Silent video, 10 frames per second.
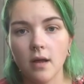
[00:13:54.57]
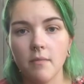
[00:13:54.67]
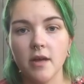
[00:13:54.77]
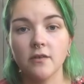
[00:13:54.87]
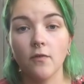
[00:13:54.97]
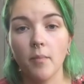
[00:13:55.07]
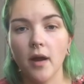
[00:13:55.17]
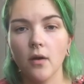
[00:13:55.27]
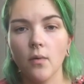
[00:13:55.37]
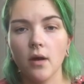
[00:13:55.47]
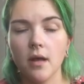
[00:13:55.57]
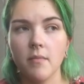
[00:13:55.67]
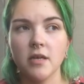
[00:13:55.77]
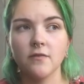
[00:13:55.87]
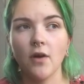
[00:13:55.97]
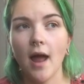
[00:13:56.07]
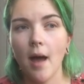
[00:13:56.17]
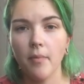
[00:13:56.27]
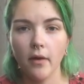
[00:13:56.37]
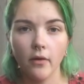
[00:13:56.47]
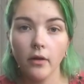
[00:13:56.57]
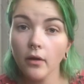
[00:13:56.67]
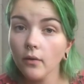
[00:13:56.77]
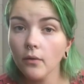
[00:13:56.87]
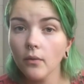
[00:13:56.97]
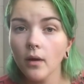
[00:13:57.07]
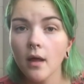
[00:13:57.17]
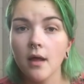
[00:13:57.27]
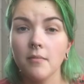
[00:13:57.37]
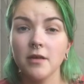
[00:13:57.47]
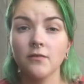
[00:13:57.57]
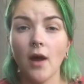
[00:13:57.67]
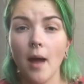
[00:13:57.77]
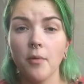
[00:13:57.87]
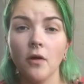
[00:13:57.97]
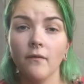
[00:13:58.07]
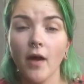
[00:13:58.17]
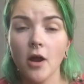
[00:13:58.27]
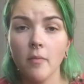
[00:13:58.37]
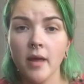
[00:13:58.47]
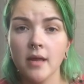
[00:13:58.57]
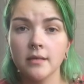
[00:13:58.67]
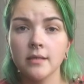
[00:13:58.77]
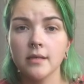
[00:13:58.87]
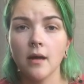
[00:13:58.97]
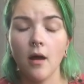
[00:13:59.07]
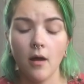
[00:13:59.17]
it makes for better work, it makes for a happier you, it makes for a happier environment.